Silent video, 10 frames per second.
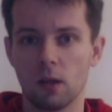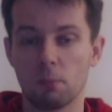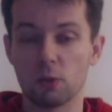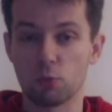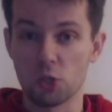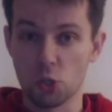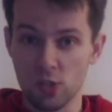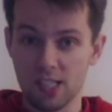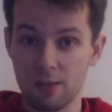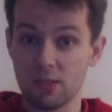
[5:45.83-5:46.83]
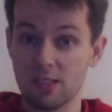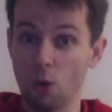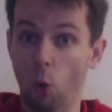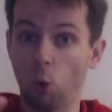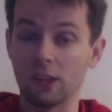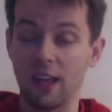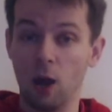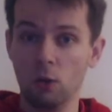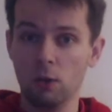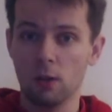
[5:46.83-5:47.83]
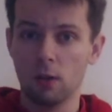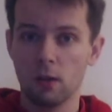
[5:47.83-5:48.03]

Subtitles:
but reduce them all down